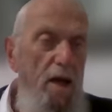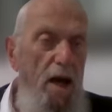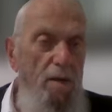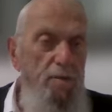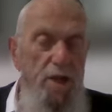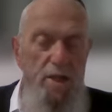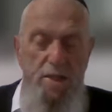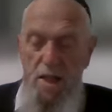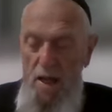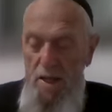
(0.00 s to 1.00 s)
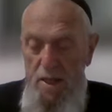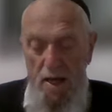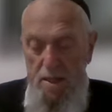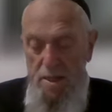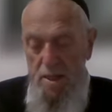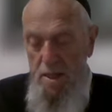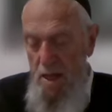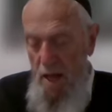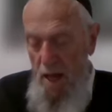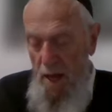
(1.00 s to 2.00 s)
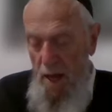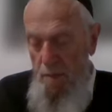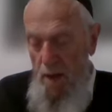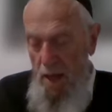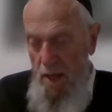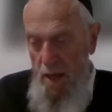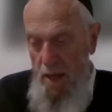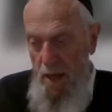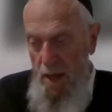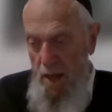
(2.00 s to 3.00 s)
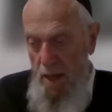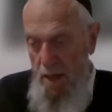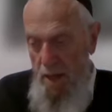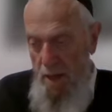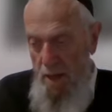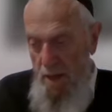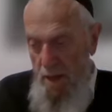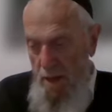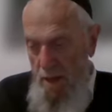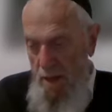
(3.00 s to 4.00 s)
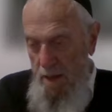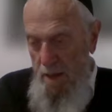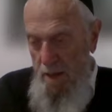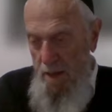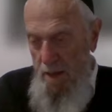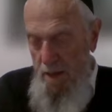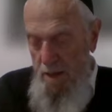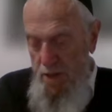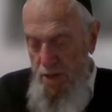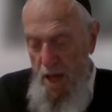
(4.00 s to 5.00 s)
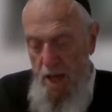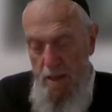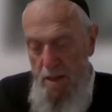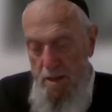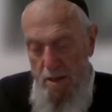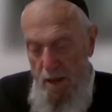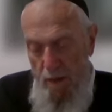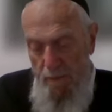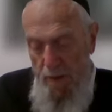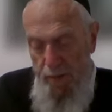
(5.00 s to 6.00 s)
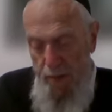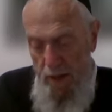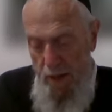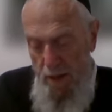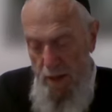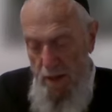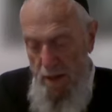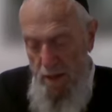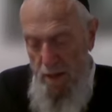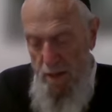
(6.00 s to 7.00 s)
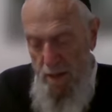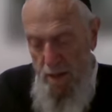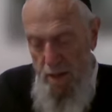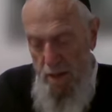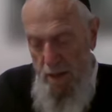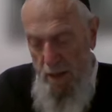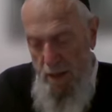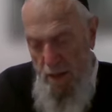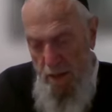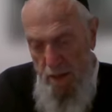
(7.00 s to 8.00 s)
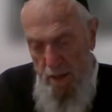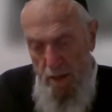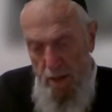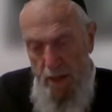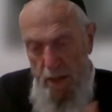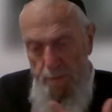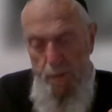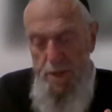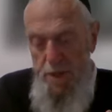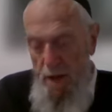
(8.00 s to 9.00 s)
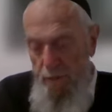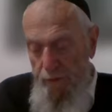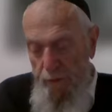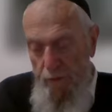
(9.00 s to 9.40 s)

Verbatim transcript: I'm just like dust. I'm like uh, uh, sand. I'm nothing. He, he didn't keep himself.